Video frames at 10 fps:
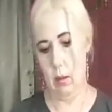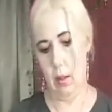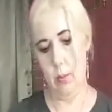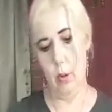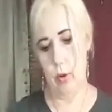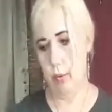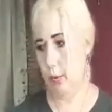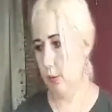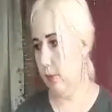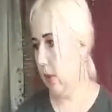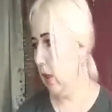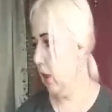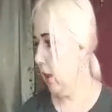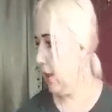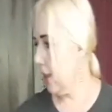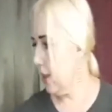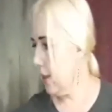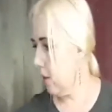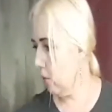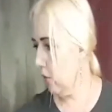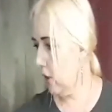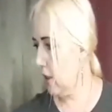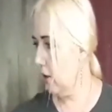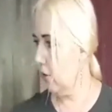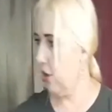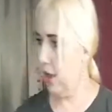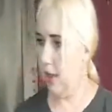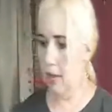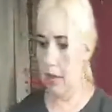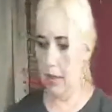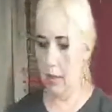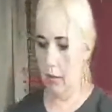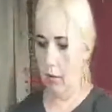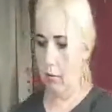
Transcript: it's beautiful. Let's add some of those greens